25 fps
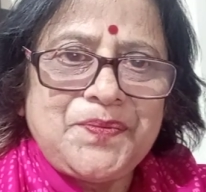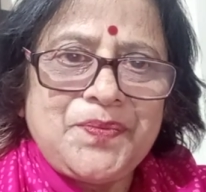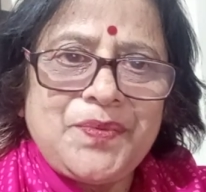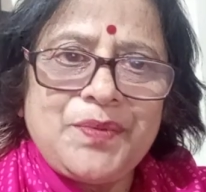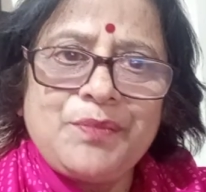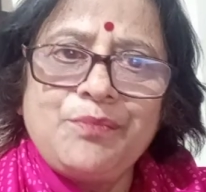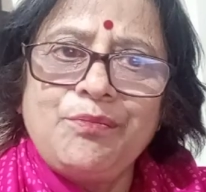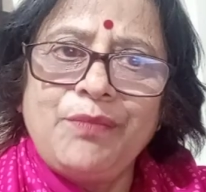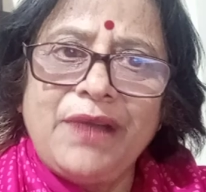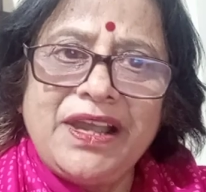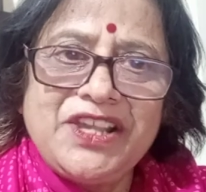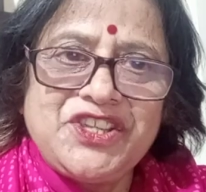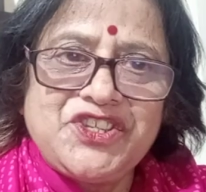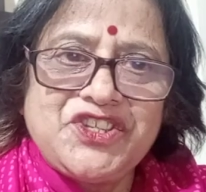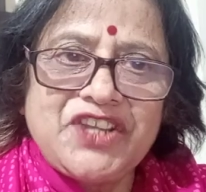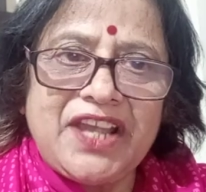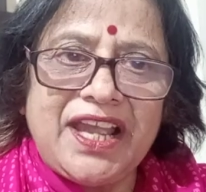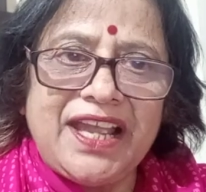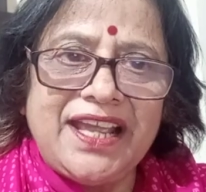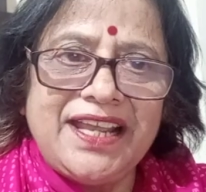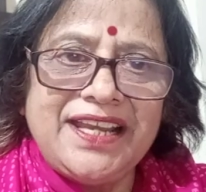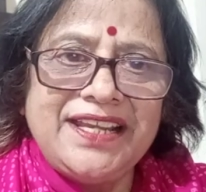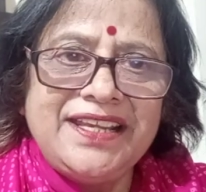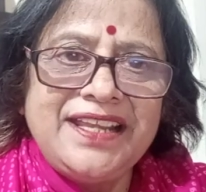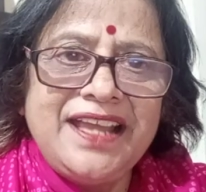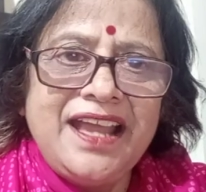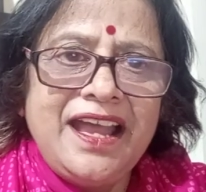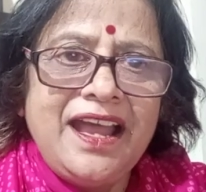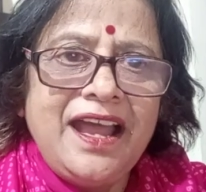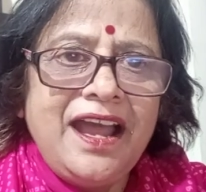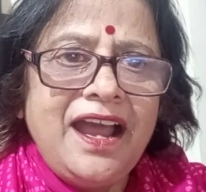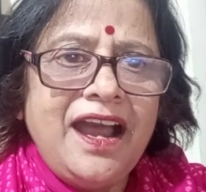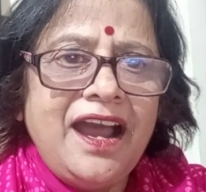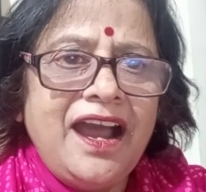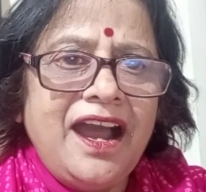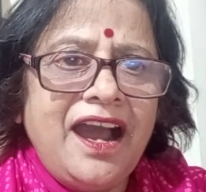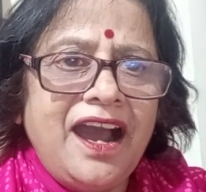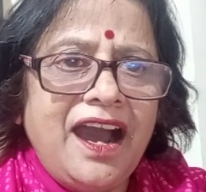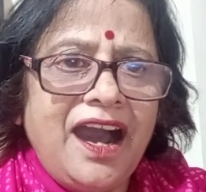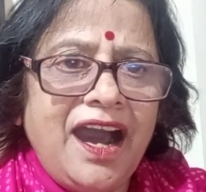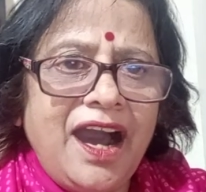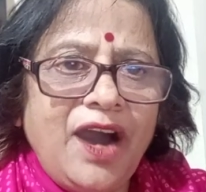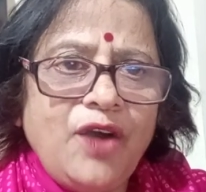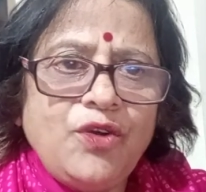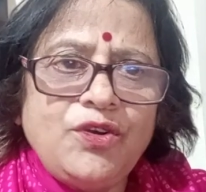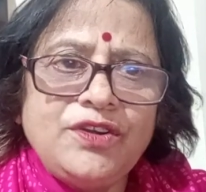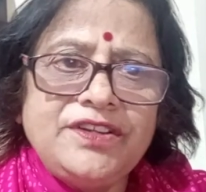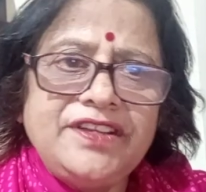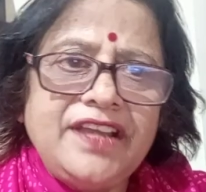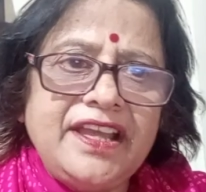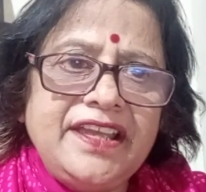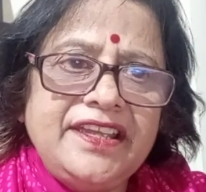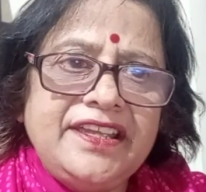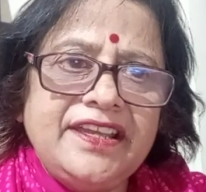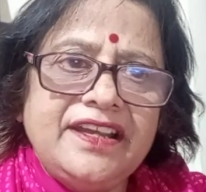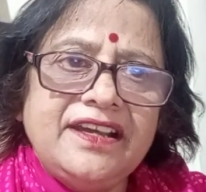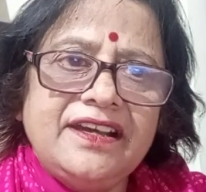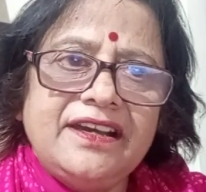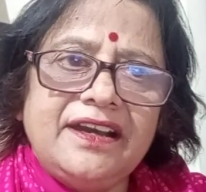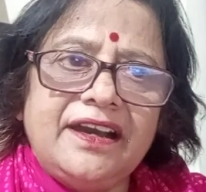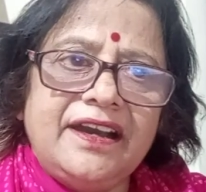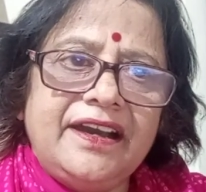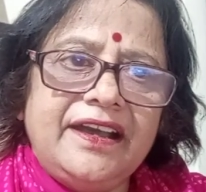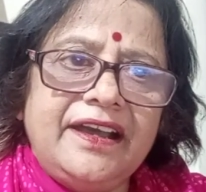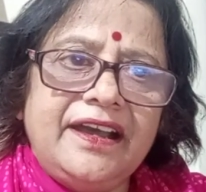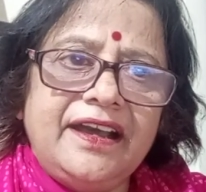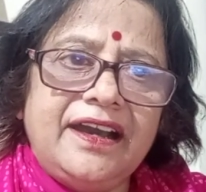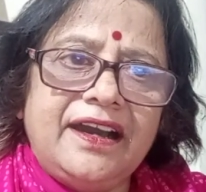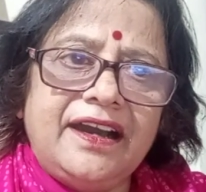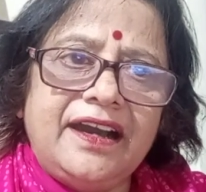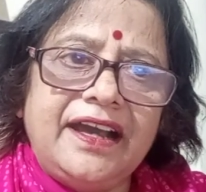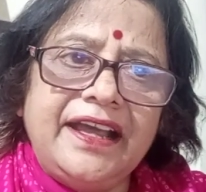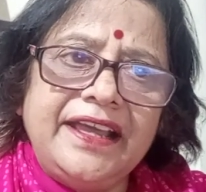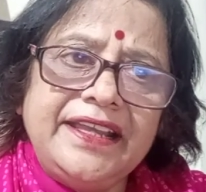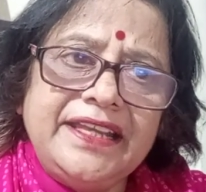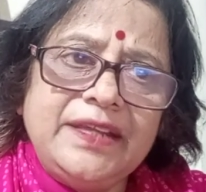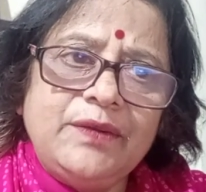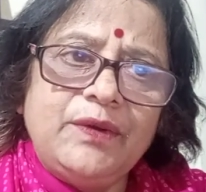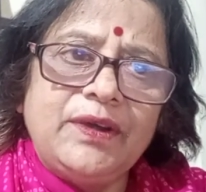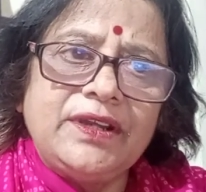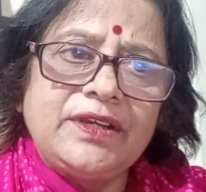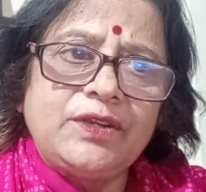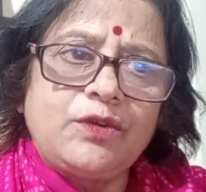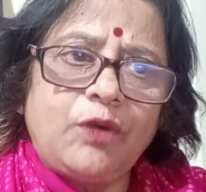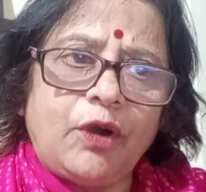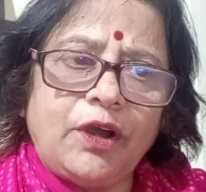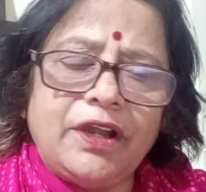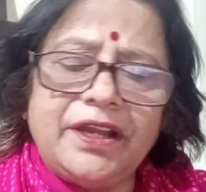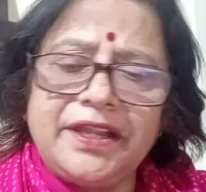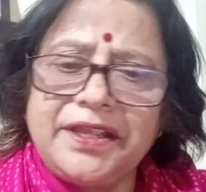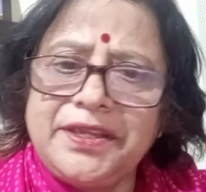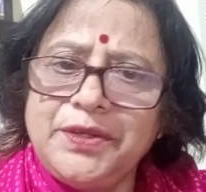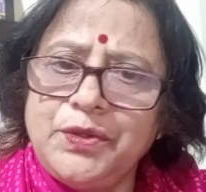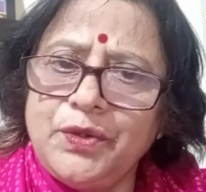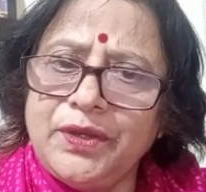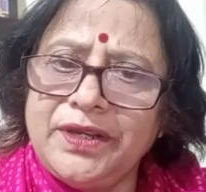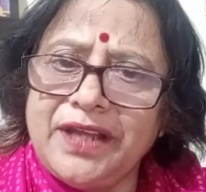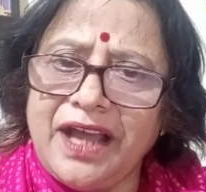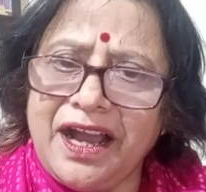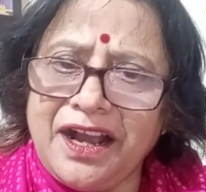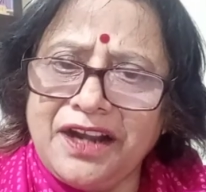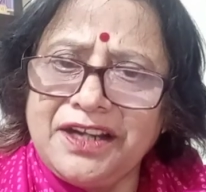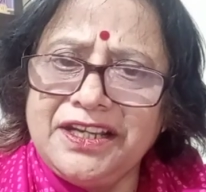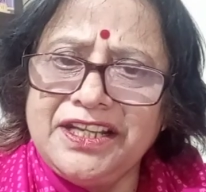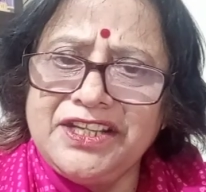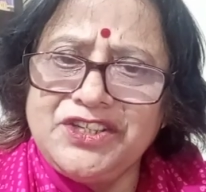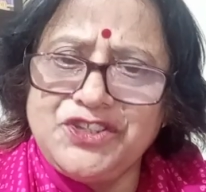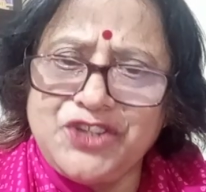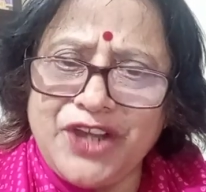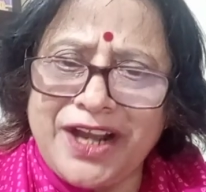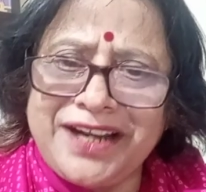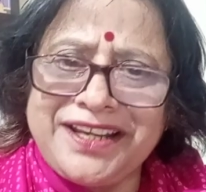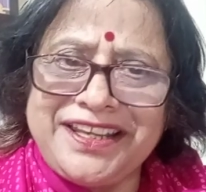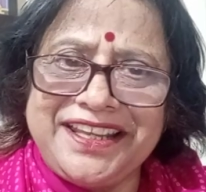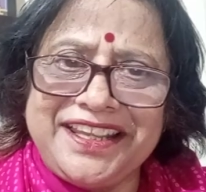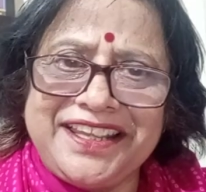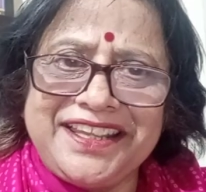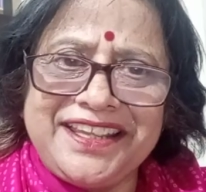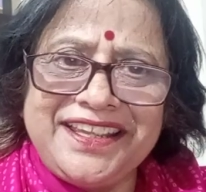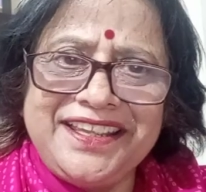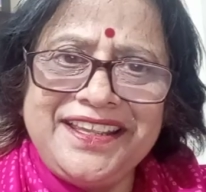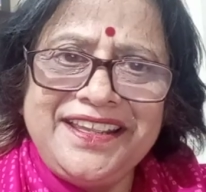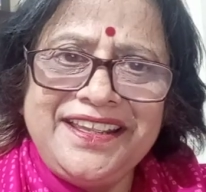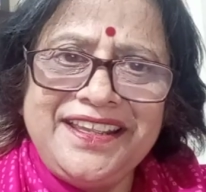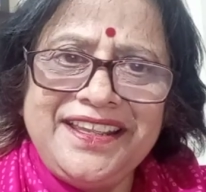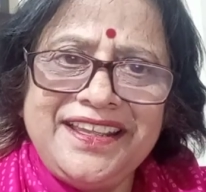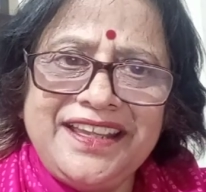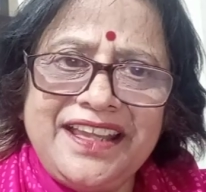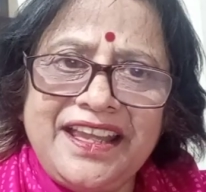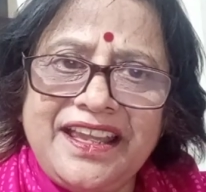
My child, how could I hear anyone calling you an ugly duckling?